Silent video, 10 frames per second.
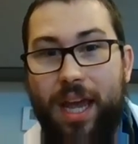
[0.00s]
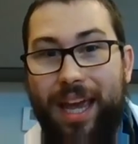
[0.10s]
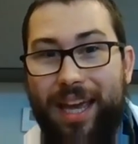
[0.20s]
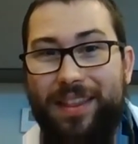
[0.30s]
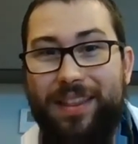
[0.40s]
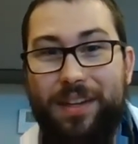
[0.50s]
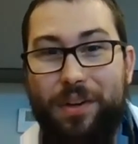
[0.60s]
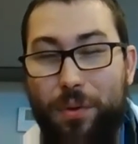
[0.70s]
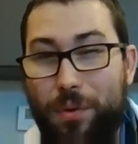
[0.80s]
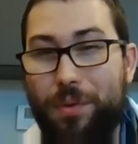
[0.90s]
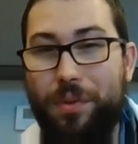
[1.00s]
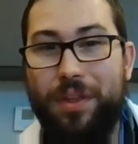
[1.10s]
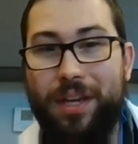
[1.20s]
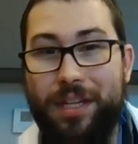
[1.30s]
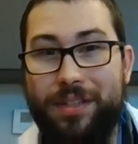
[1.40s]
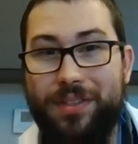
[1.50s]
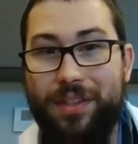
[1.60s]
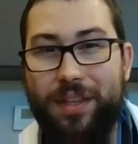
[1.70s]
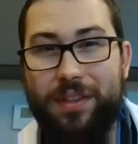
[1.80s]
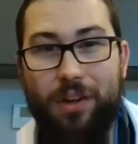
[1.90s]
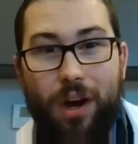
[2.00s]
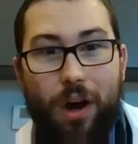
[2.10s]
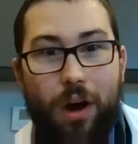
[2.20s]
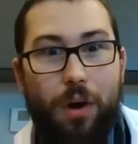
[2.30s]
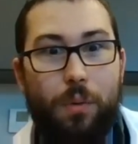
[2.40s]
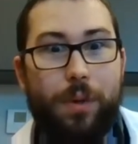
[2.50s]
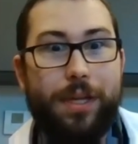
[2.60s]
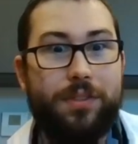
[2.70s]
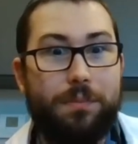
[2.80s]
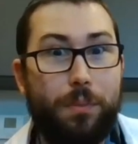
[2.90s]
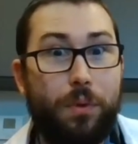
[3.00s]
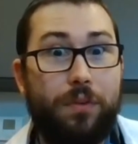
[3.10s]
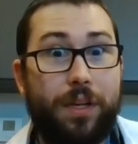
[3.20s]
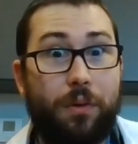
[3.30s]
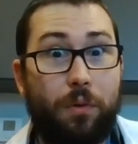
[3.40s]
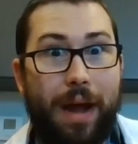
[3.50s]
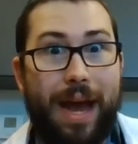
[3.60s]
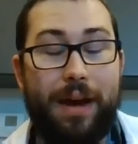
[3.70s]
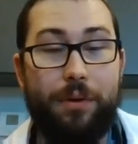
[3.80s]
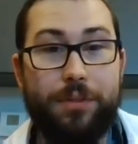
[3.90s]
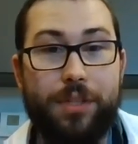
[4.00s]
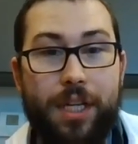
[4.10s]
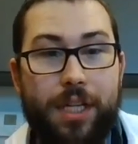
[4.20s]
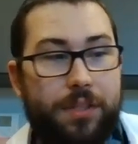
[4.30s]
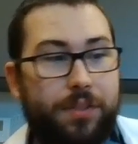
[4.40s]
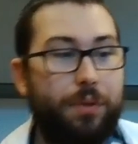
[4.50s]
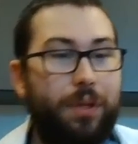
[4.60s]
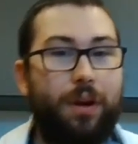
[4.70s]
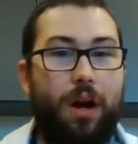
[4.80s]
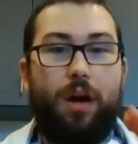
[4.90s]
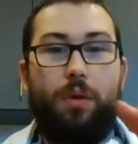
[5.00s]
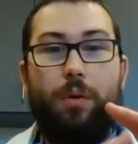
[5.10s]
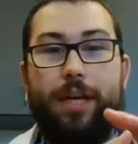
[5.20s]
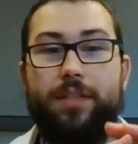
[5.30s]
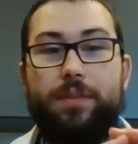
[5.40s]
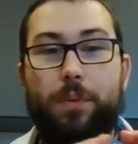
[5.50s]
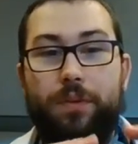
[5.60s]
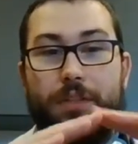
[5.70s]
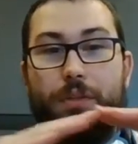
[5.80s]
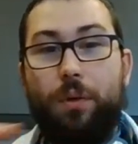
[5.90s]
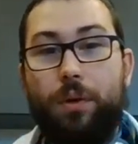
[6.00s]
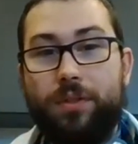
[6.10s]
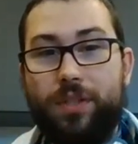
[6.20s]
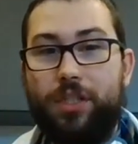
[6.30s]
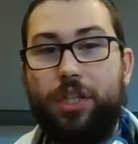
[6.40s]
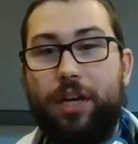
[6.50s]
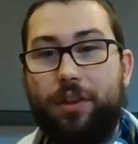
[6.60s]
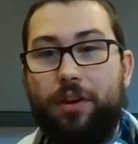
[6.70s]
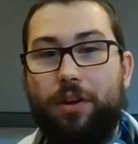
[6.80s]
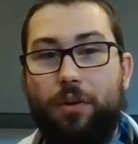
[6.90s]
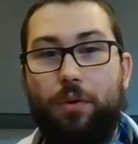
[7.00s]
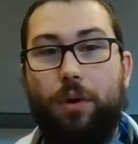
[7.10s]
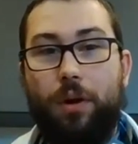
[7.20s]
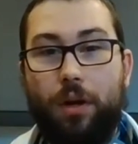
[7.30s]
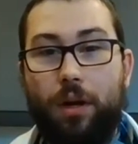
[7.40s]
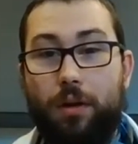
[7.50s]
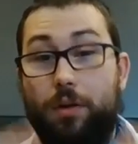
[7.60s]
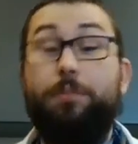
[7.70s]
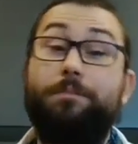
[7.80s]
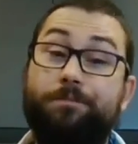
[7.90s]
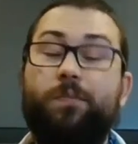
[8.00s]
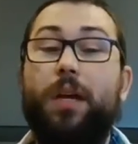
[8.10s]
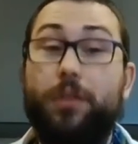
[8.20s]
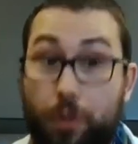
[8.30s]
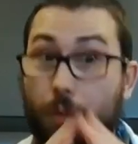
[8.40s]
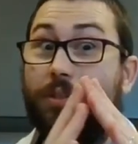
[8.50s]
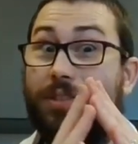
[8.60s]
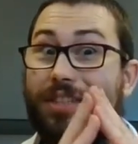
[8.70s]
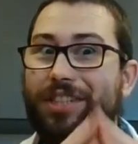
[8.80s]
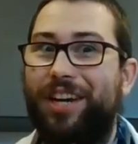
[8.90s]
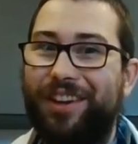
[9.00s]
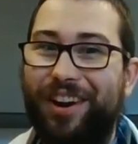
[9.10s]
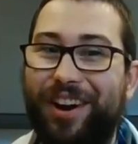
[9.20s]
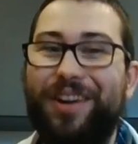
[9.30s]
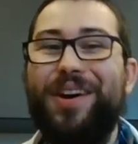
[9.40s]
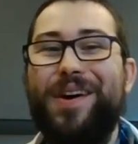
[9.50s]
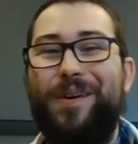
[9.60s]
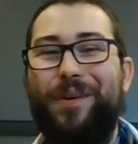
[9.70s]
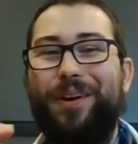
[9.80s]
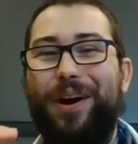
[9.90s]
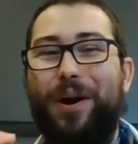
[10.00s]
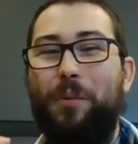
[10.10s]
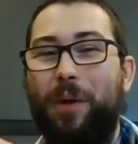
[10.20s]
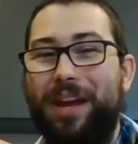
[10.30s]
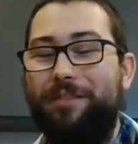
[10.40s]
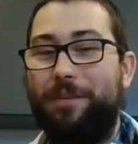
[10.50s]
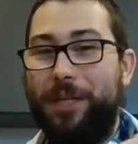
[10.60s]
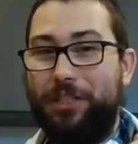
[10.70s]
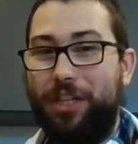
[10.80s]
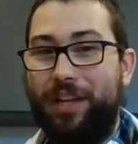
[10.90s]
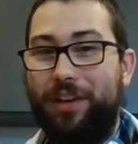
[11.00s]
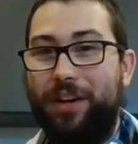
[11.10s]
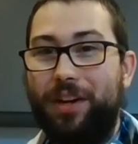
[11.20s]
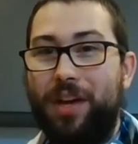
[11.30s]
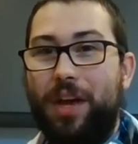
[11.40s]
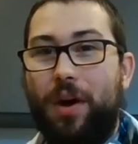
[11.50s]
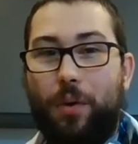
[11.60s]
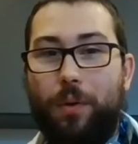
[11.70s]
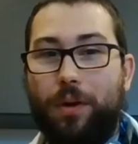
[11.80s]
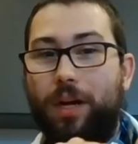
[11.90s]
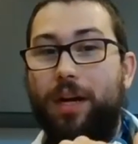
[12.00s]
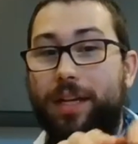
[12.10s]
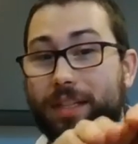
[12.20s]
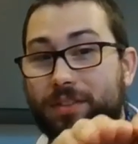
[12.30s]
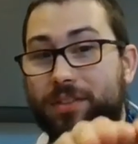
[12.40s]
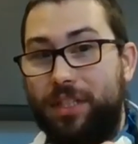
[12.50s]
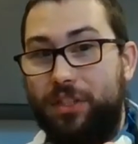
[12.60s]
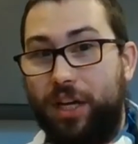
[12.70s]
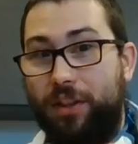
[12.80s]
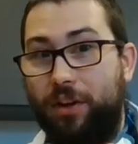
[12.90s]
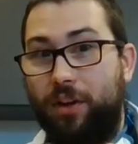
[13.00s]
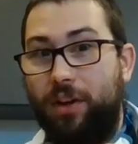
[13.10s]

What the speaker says: And the cool thing is that they're always moving around. So they're always moving towards each other or towards each other or away from each other or against each other.